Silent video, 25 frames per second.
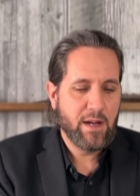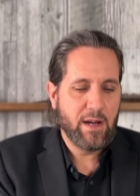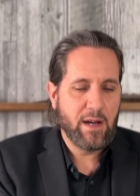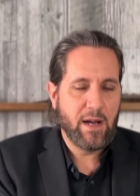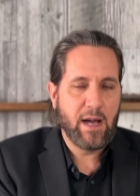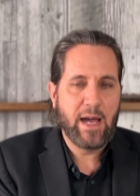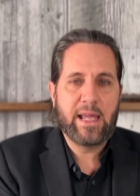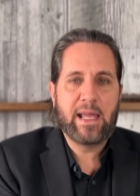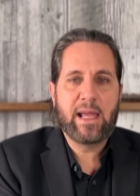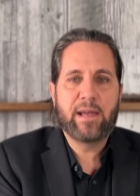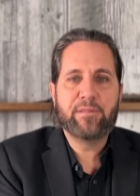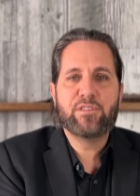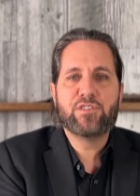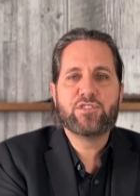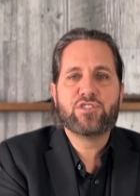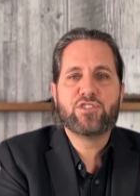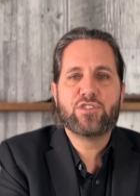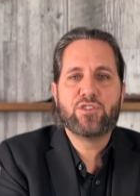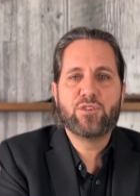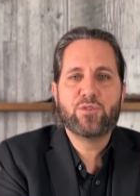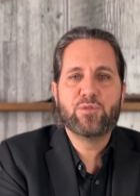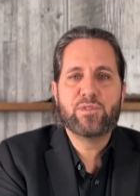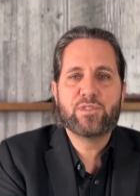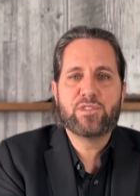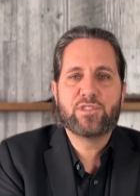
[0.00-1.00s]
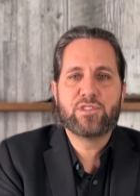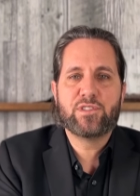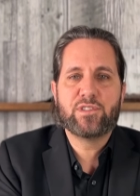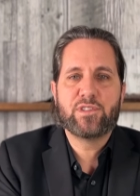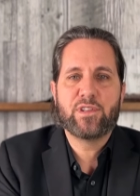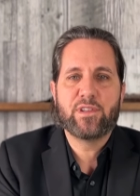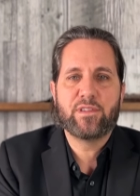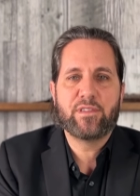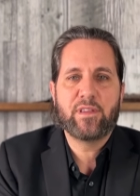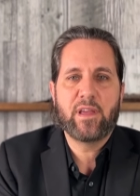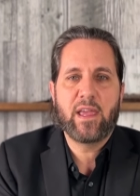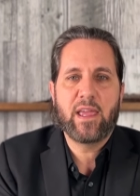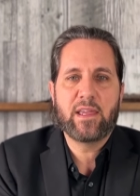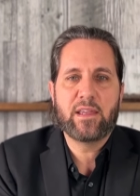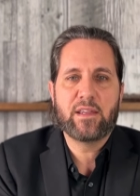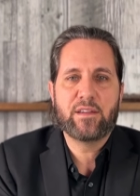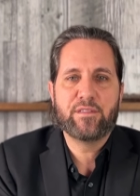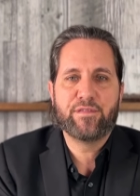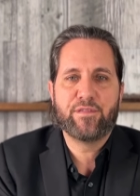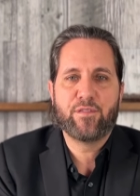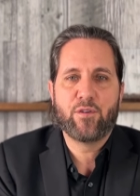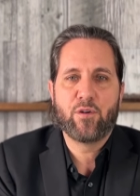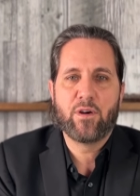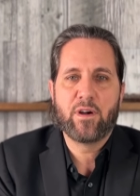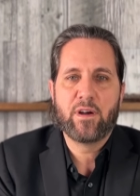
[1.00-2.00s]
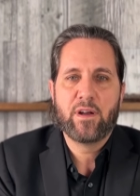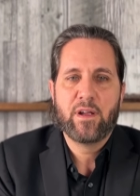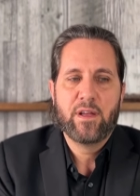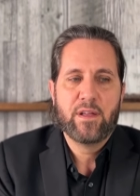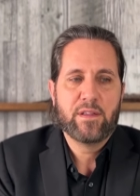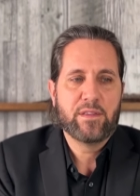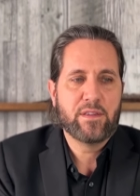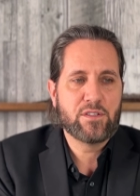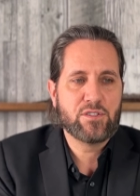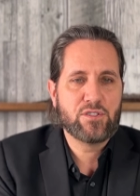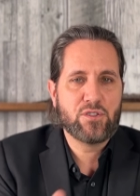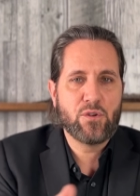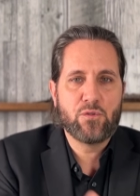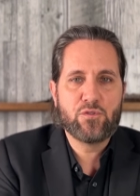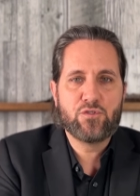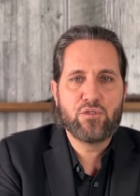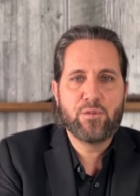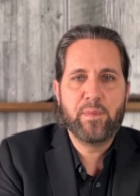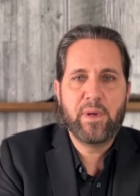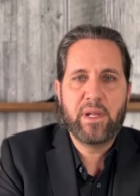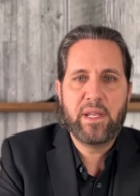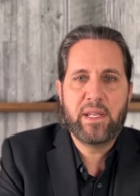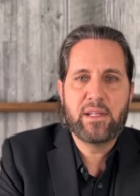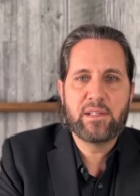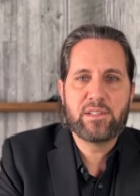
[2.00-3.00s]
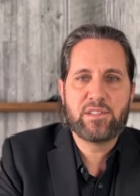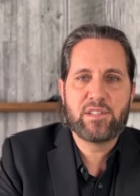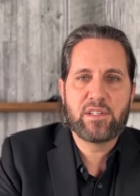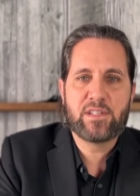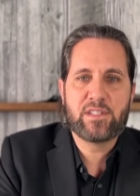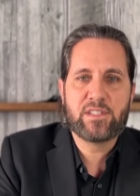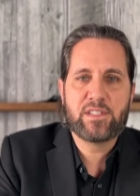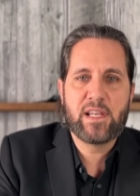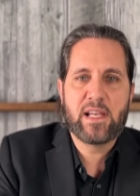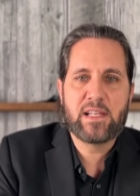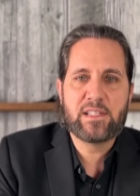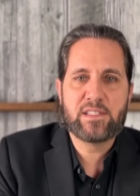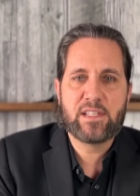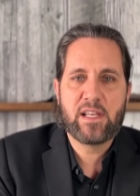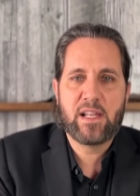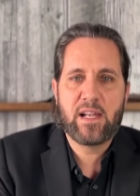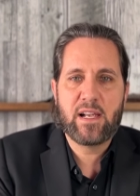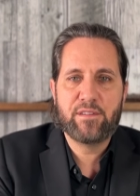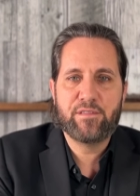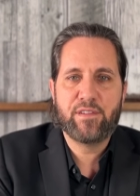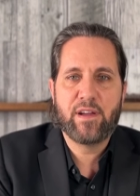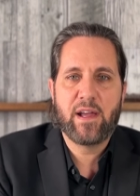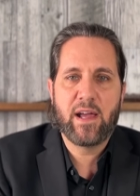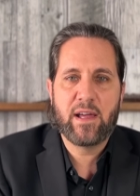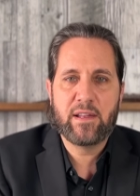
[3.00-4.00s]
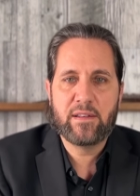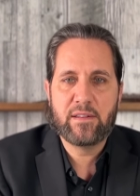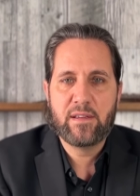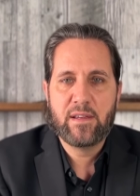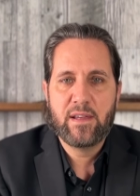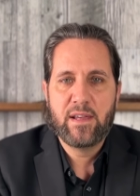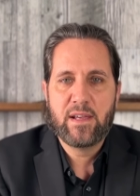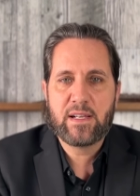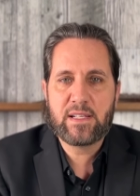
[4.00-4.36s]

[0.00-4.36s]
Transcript: I have the students to thank for the social media success that I've had,